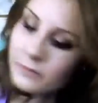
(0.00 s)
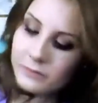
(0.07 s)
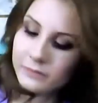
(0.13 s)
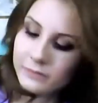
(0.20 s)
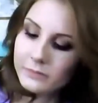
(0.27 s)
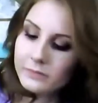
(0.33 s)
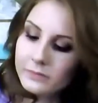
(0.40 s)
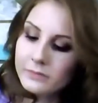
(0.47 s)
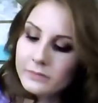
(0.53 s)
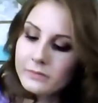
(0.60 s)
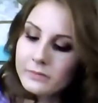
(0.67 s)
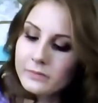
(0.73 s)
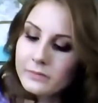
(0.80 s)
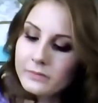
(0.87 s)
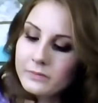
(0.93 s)

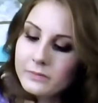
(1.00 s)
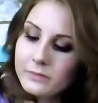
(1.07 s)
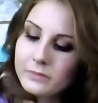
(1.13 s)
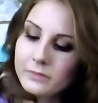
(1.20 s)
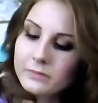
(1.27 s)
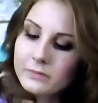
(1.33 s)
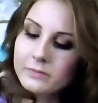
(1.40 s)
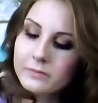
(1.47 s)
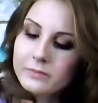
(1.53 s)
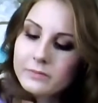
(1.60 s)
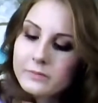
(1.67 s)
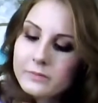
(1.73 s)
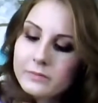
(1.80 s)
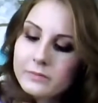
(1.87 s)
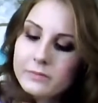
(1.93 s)

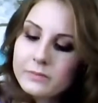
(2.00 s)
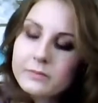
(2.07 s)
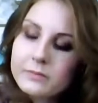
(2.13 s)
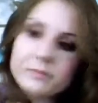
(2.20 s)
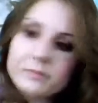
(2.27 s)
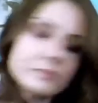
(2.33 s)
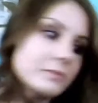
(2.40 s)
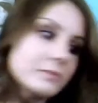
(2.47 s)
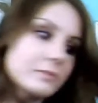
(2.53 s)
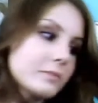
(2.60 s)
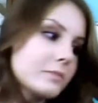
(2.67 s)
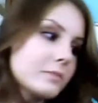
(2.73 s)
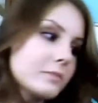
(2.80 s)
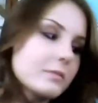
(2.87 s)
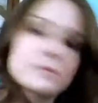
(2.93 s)

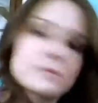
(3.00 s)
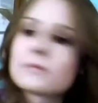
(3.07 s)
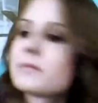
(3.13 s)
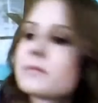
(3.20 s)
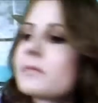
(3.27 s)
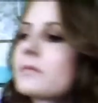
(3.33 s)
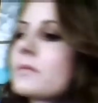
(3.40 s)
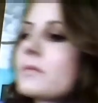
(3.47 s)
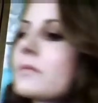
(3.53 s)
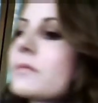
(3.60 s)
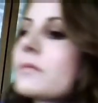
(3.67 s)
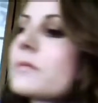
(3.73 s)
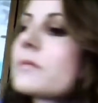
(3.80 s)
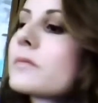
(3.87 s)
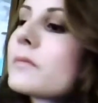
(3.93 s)

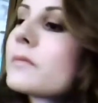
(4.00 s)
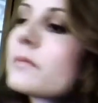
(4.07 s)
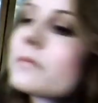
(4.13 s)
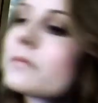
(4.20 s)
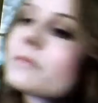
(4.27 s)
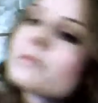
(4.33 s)
Nobody speaks.